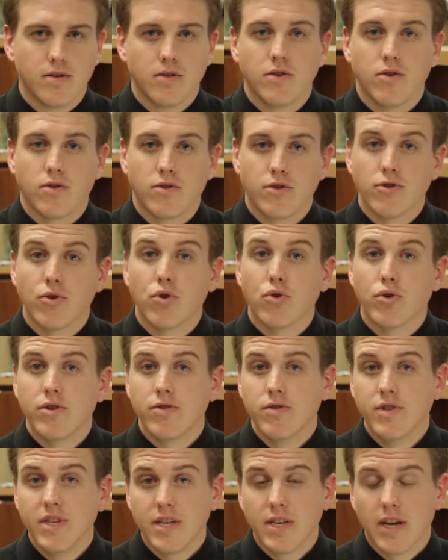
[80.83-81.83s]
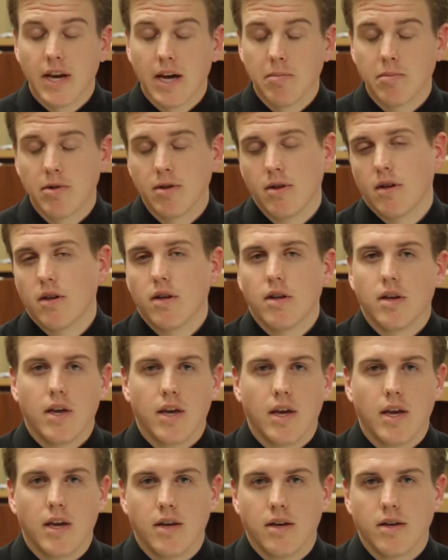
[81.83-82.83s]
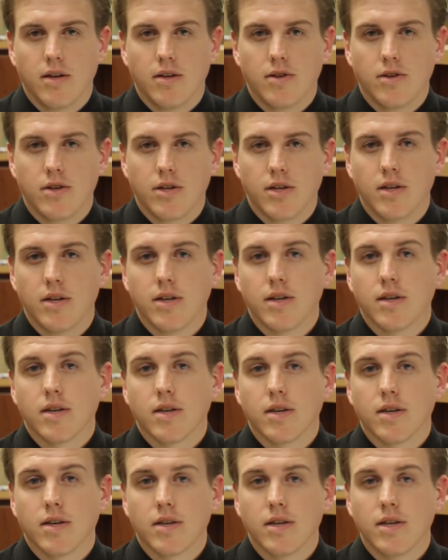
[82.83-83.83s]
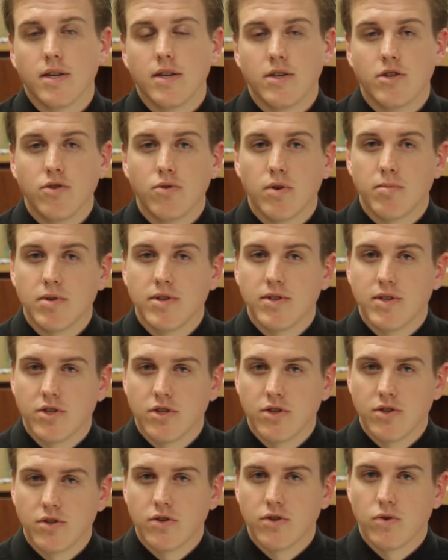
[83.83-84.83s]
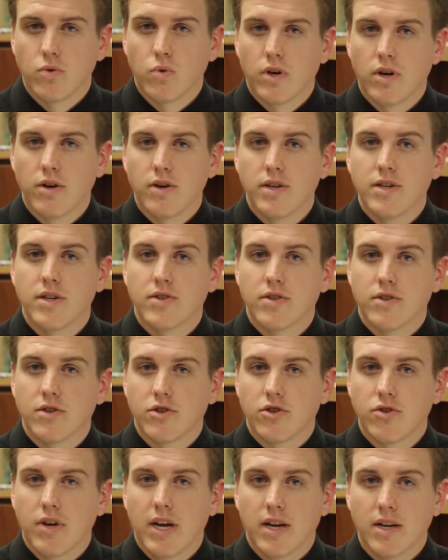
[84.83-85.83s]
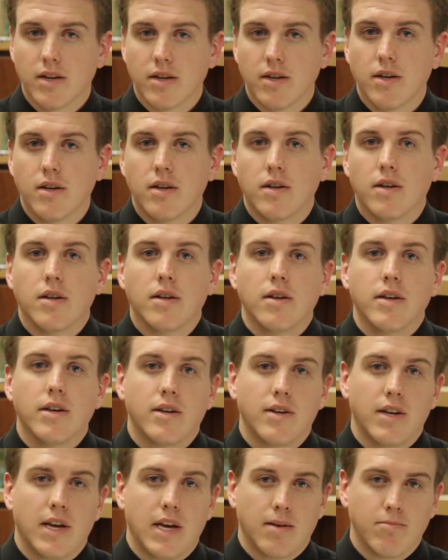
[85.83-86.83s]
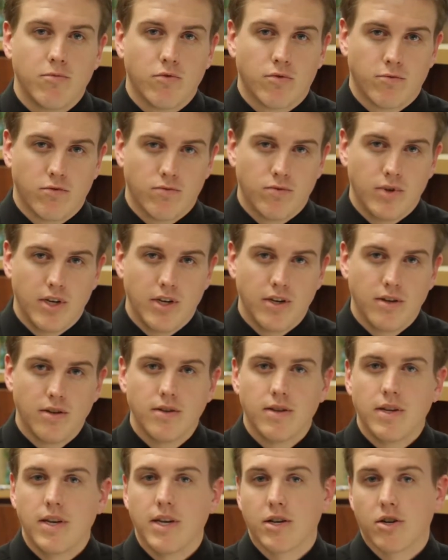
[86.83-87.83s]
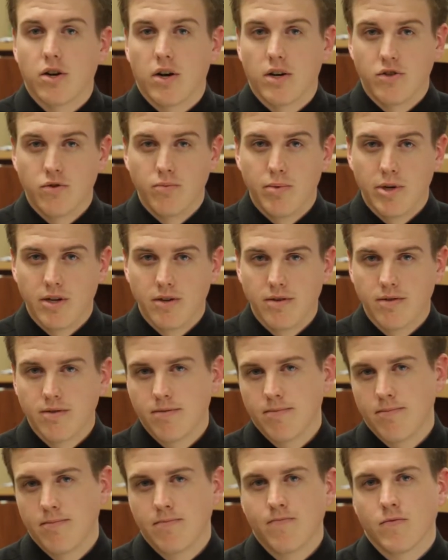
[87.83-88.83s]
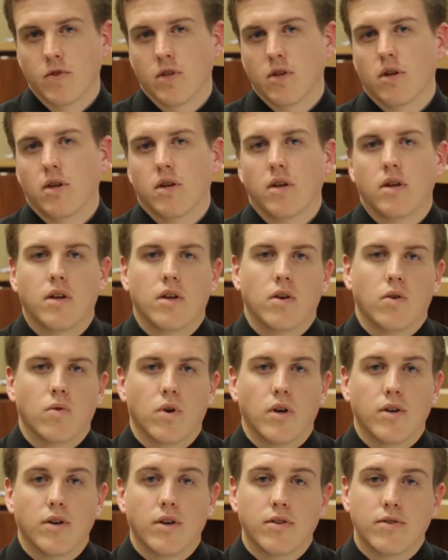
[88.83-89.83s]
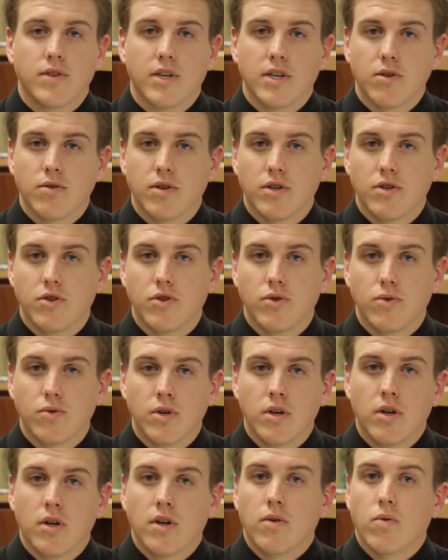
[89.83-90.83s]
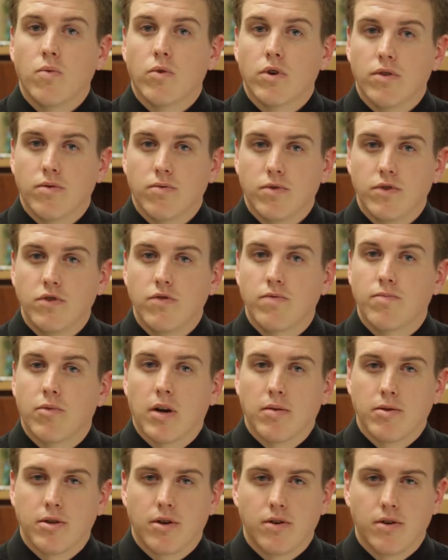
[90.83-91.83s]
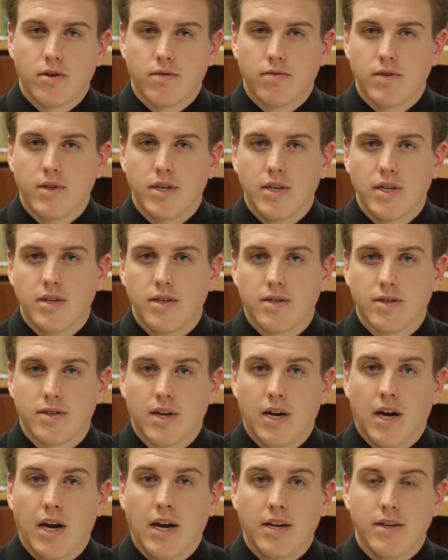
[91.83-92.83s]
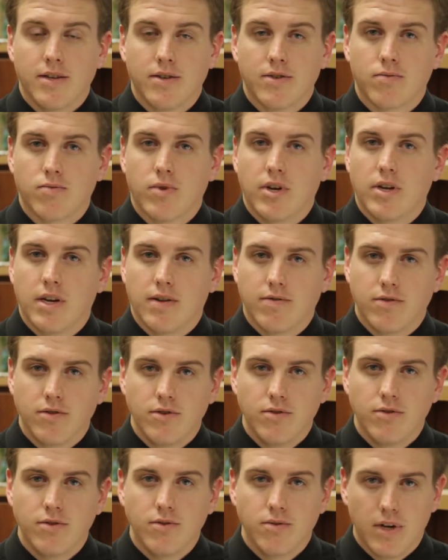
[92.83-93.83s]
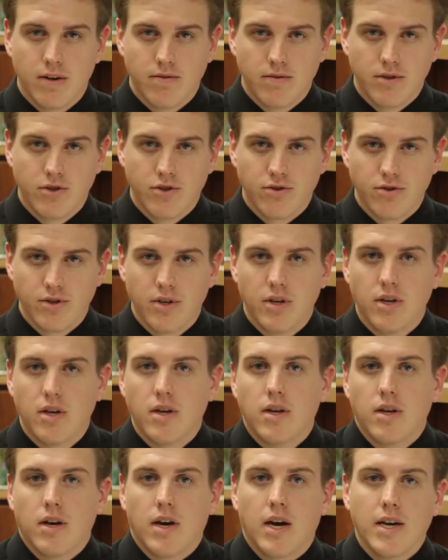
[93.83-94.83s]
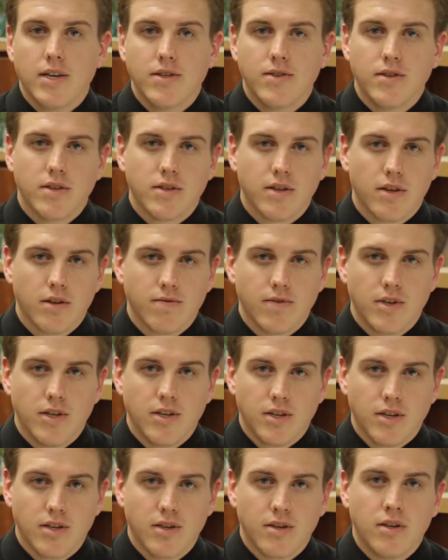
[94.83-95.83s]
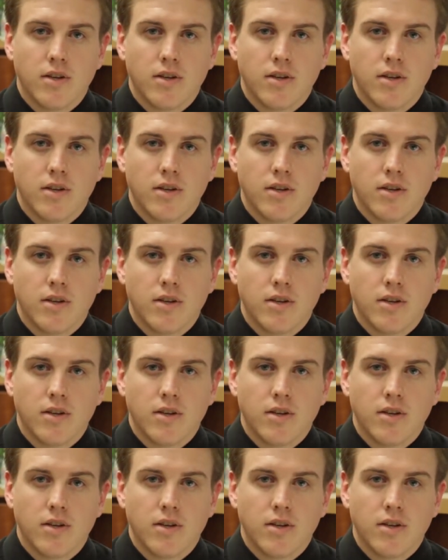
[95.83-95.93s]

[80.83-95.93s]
or your kneecap and get it to a position to where it doesn't track in an abnormal way and cause you pain. Another thing you can do, one of the ones you've probably heard of, is ice right after you do have an injury. Icing and elevating it,